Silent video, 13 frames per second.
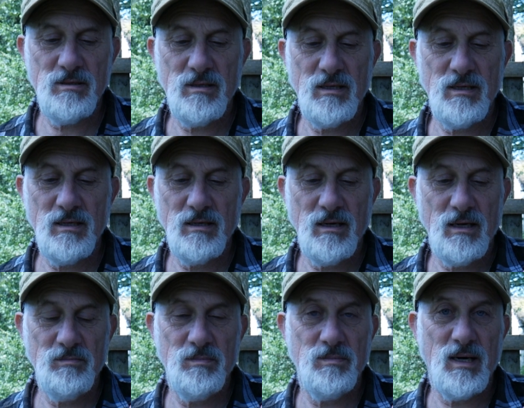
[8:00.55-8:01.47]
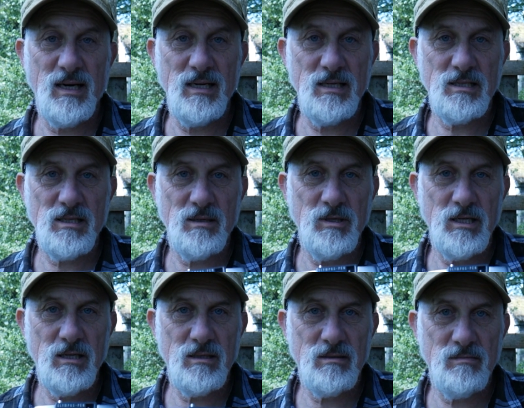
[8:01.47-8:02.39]
I'm biased. I
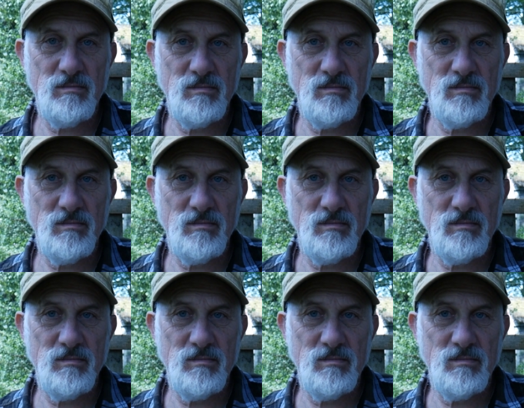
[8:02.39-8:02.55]
mean, I